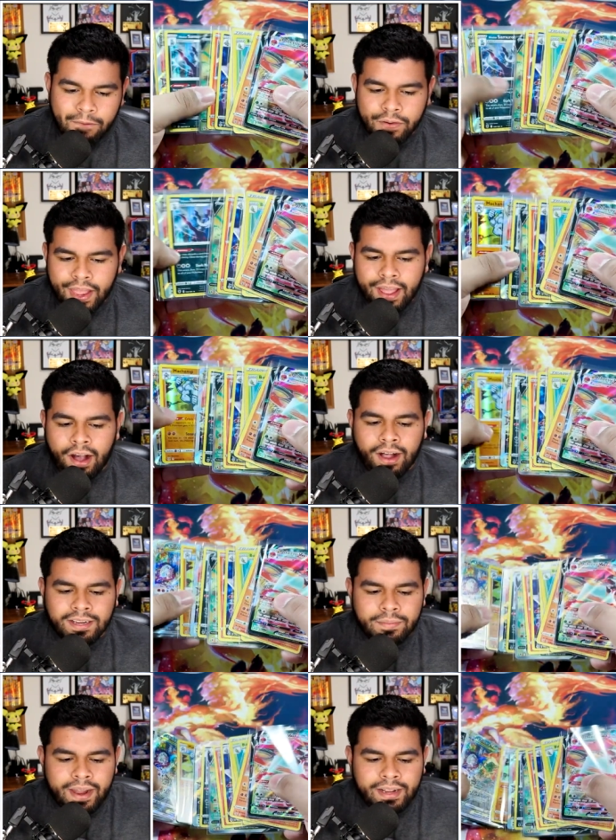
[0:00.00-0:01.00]
Were they
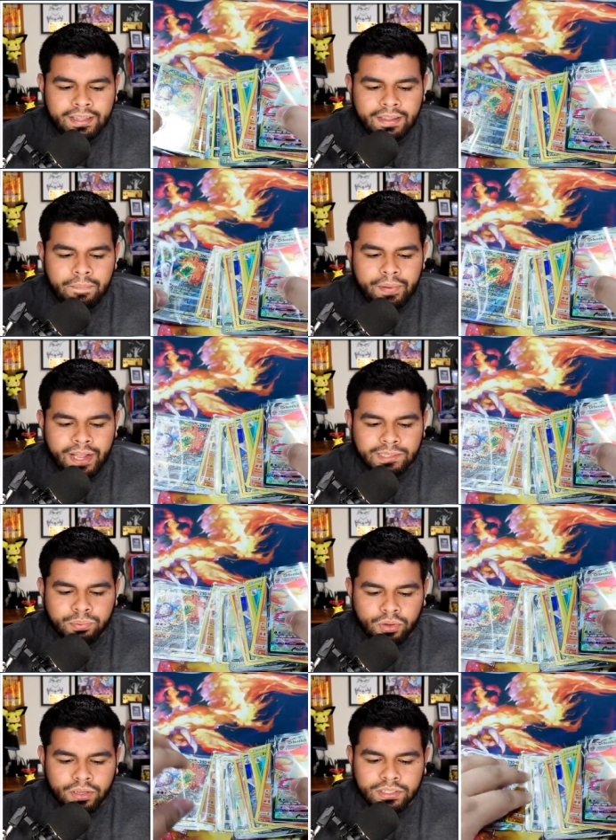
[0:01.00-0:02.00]
automatically the
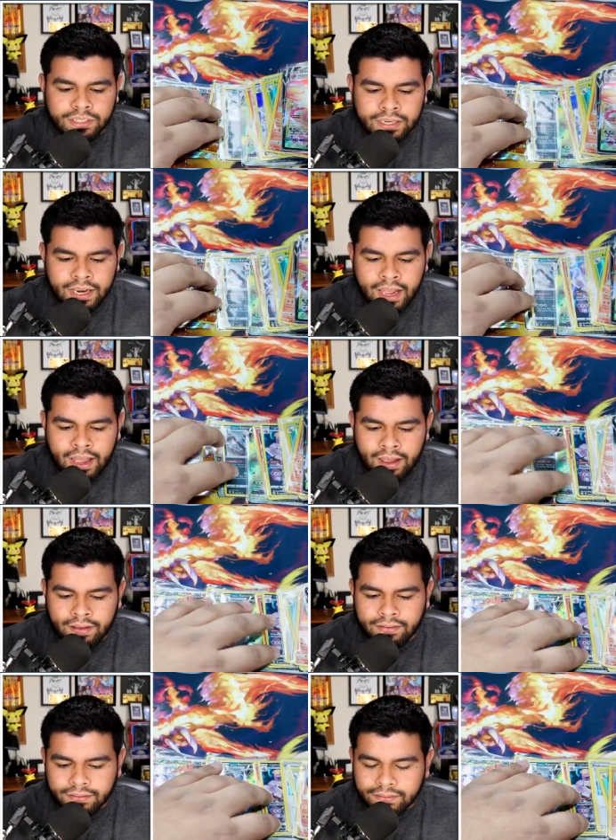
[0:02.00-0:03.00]
best pulls?
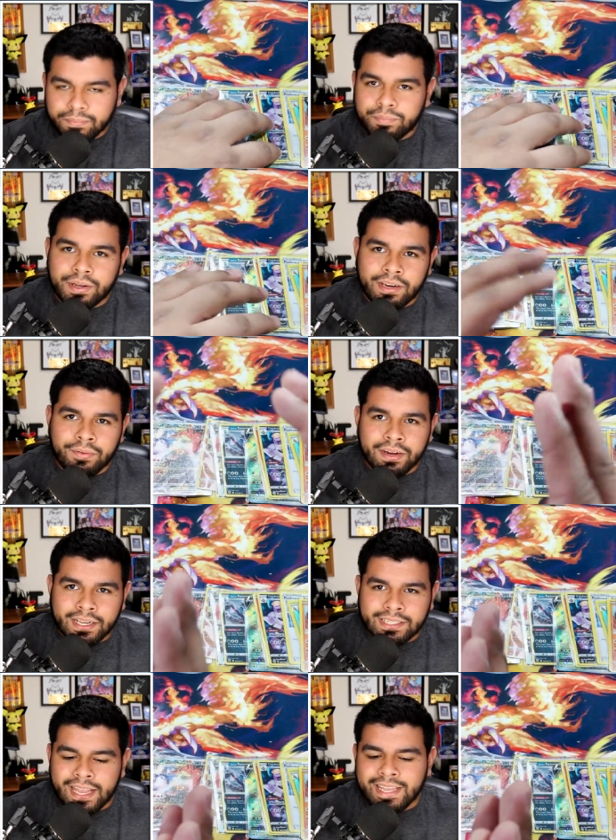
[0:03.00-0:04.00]
No, but now we're going
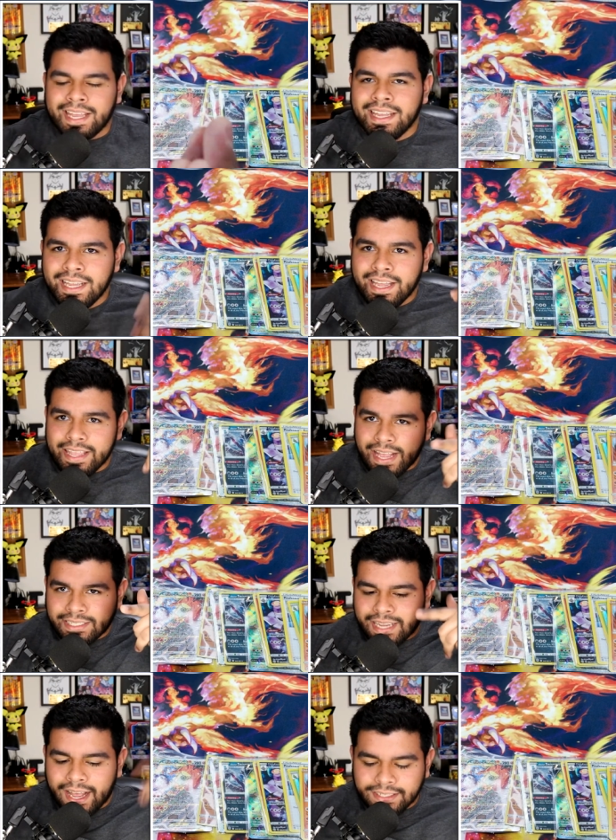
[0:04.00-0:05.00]
to take it.
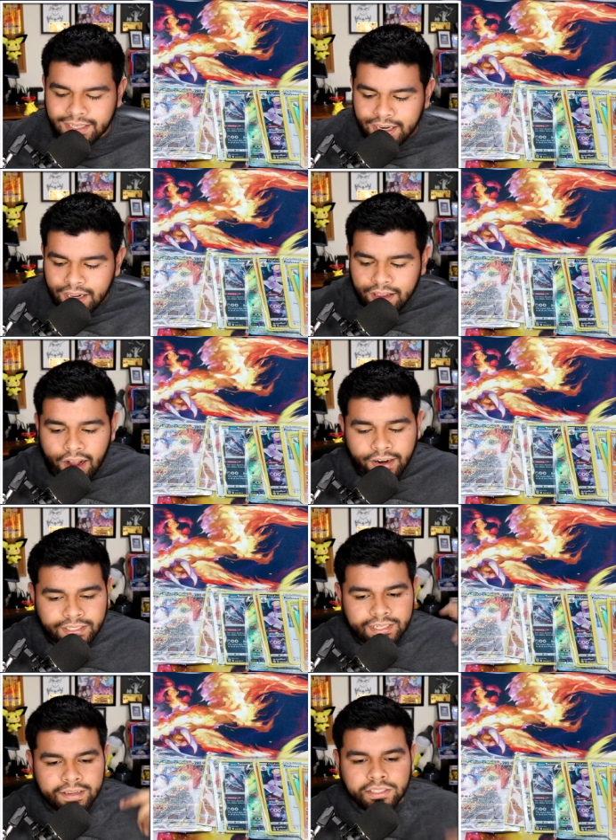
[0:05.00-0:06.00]
Yes, guys.
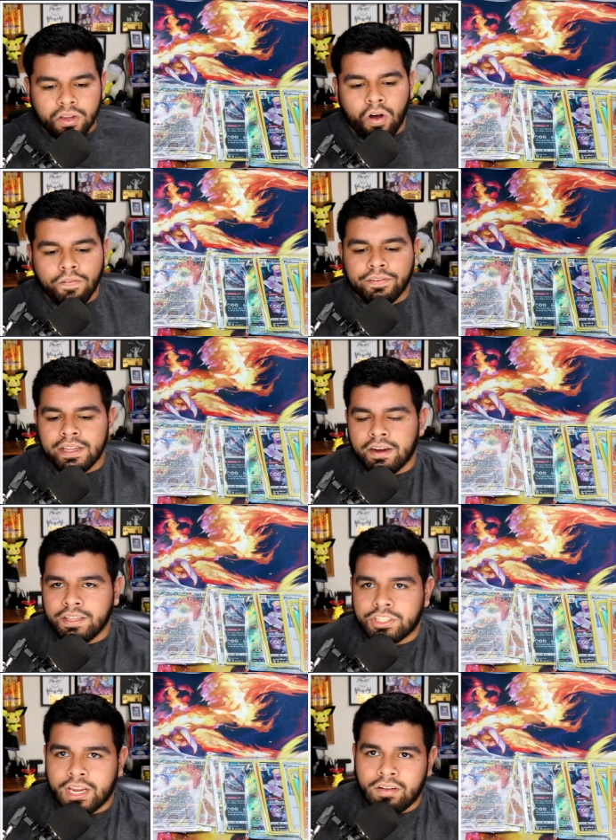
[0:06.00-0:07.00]
Honestly, so hopefully here
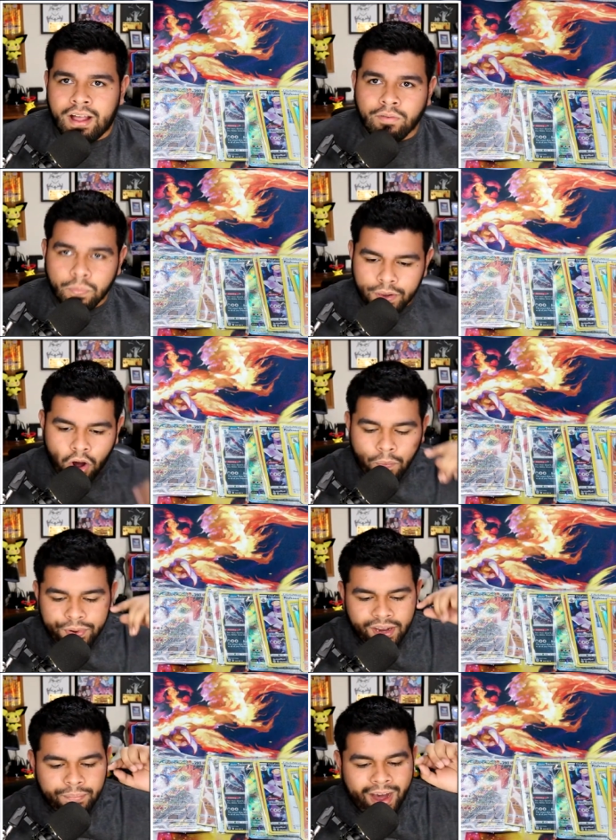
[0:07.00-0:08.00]
on the channel, I will be
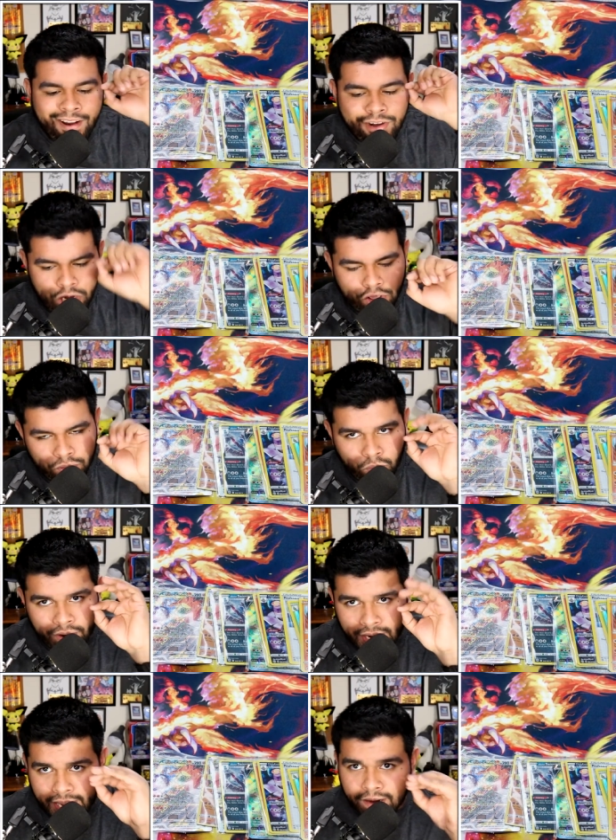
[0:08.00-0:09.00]
opening up another
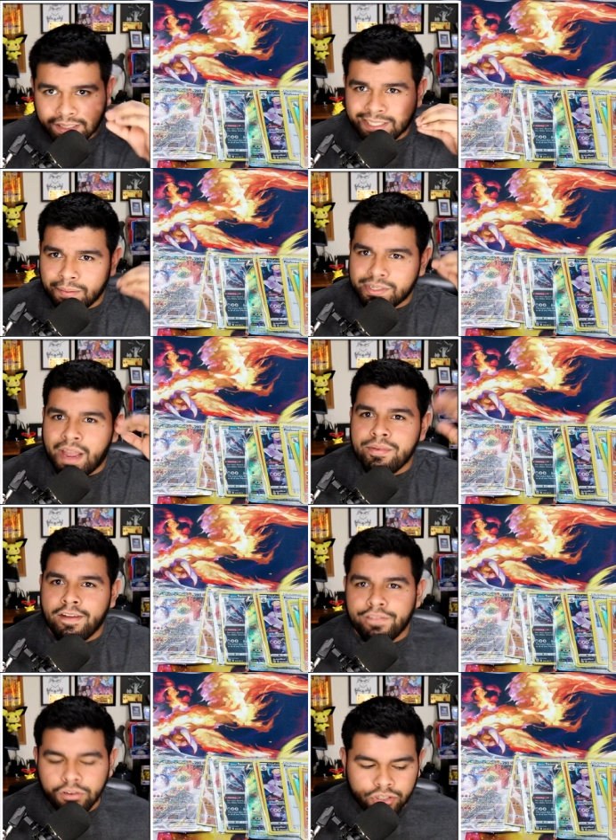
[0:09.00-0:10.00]
one here sometime in
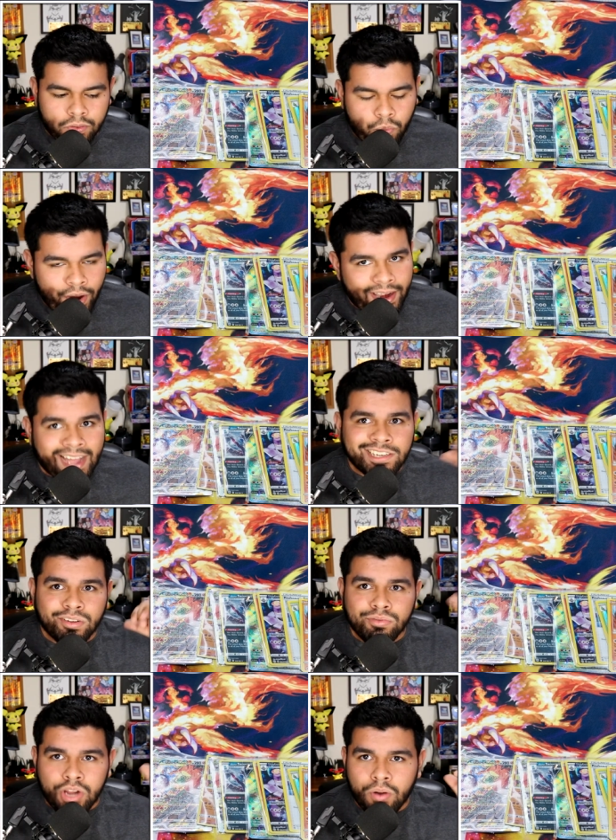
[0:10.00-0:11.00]
the future, when I
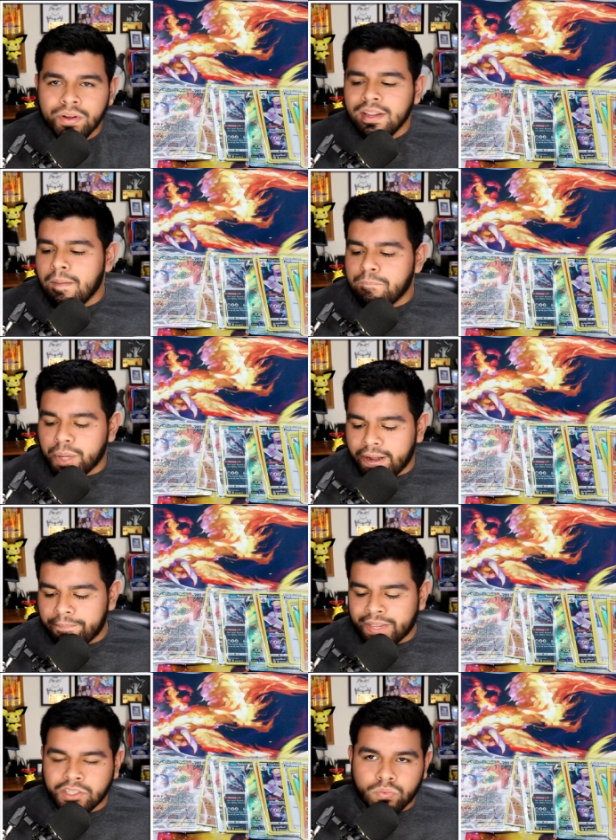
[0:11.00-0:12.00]
don't know.
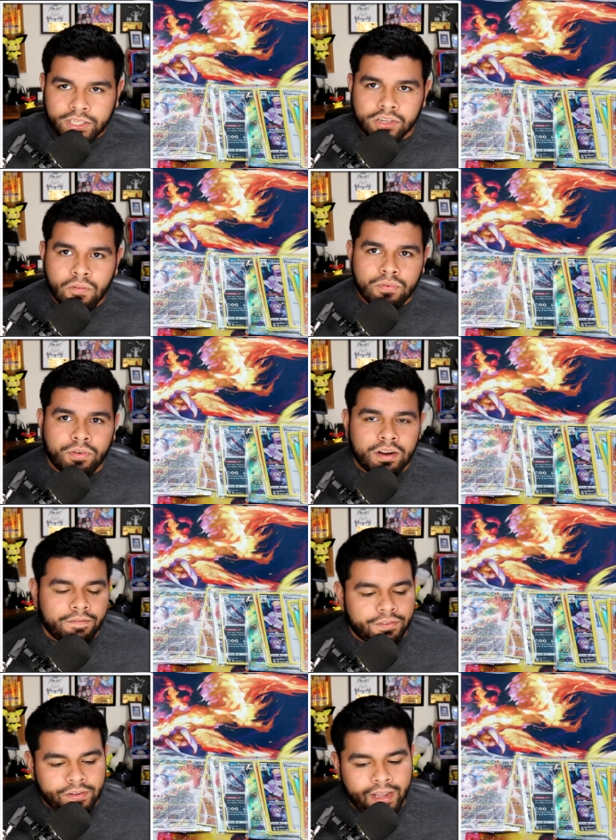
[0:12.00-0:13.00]
But I just wanted to open one
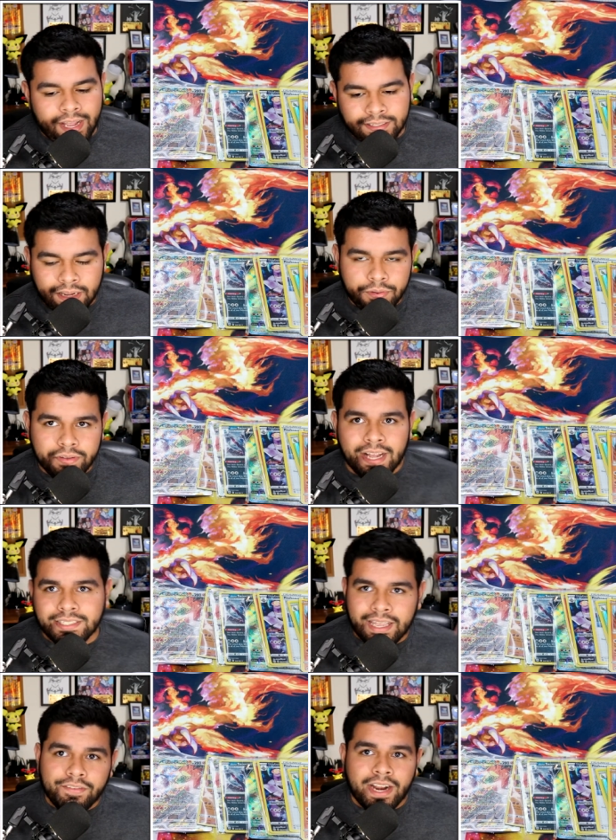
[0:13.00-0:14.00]
up for you guys. That way you
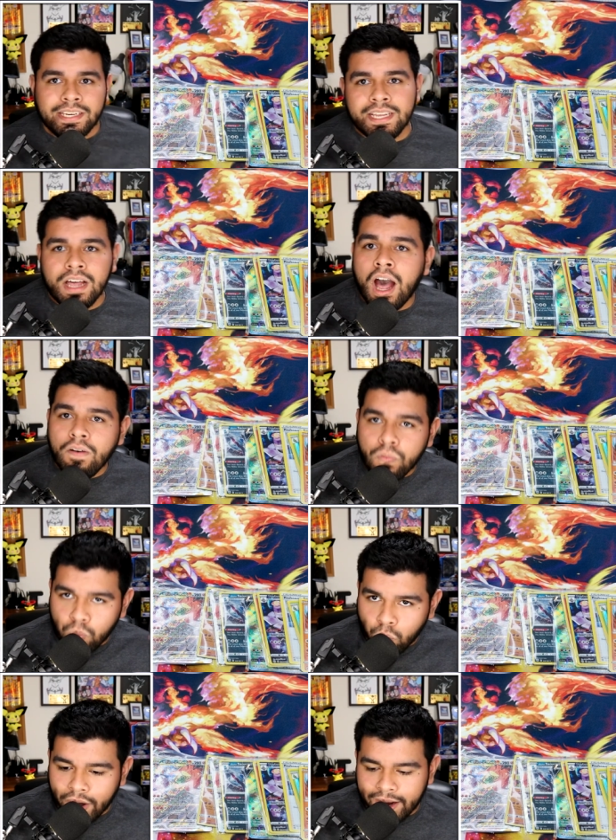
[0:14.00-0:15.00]
guys can have an idea
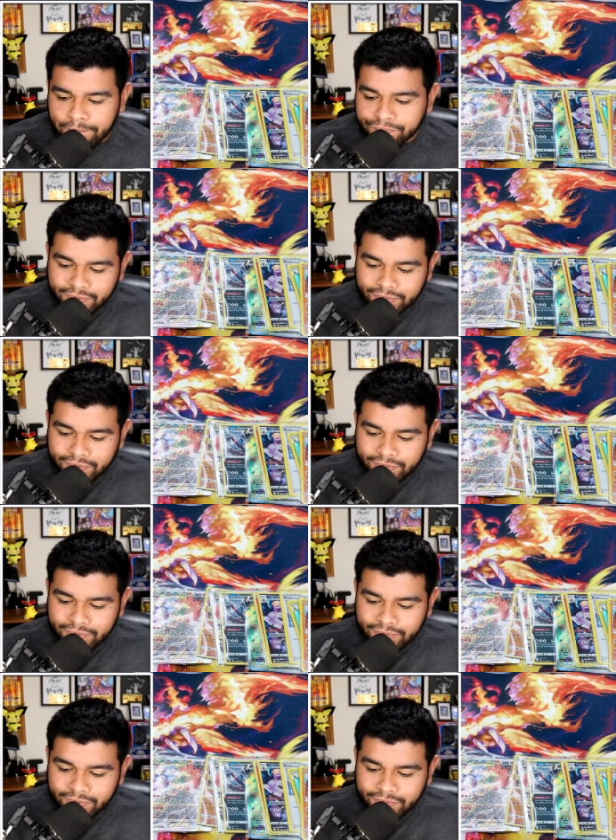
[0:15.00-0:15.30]
of what